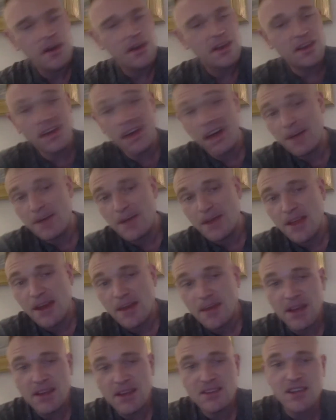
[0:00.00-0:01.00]
Yeah, I mean
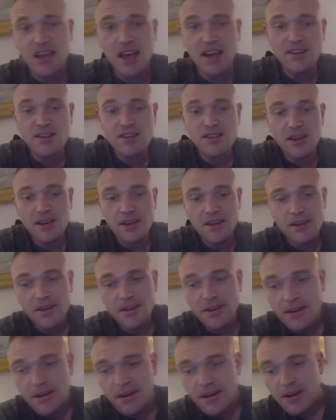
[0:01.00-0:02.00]
that makes so sense. I think they did
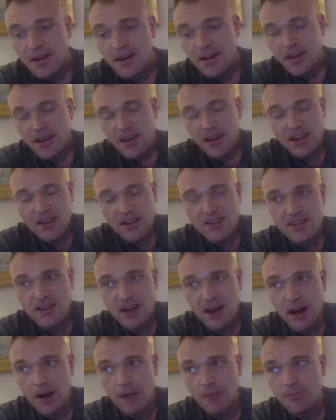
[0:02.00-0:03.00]
it. It's
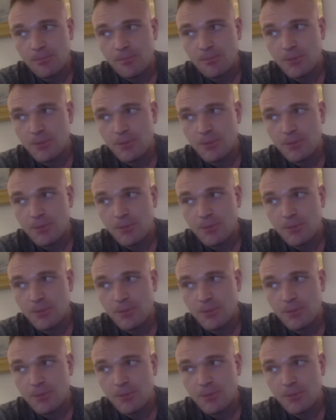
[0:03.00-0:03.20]
um,